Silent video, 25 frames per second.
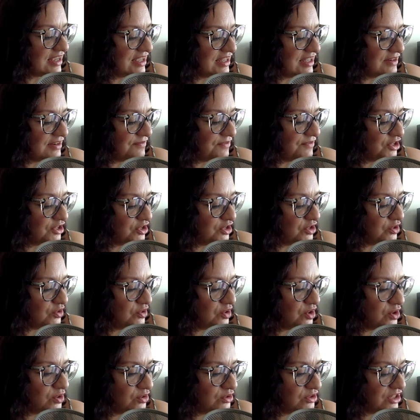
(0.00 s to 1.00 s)
And if you
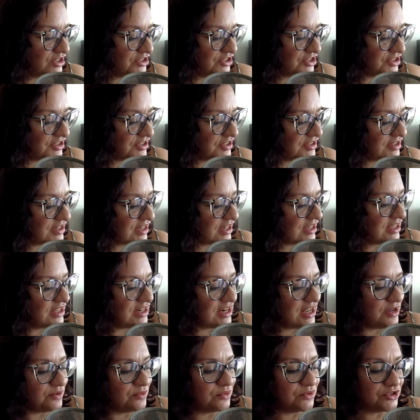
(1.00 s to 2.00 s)
hold on just a second,
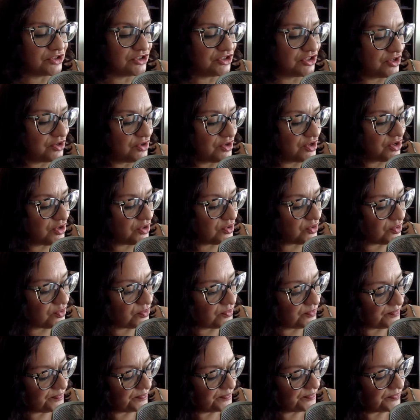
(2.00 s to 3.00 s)
I will show
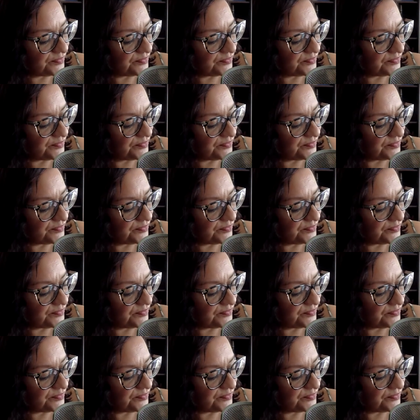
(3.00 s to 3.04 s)
you